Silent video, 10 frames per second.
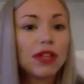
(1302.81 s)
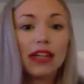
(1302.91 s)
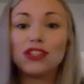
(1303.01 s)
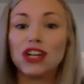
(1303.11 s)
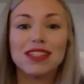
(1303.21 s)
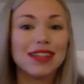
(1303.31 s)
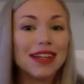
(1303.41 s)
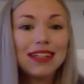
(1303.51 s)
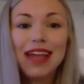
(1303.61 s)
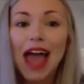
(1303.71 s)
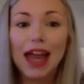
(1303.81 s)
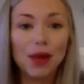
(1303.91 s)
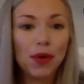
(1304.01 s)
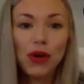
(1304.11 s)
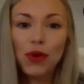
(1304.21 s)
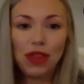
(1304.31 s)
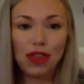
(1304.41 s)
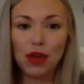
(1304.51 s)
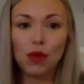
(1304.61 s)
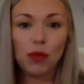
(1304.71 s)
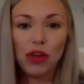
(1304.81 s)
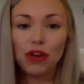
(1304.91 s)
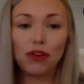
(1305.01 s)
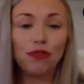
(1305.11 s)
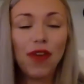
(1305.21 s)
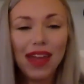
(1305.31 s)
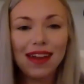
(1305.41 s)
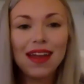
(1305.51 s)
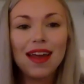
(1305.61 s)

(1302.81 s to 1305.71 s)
I just send it to anyone who I think would be a good fit.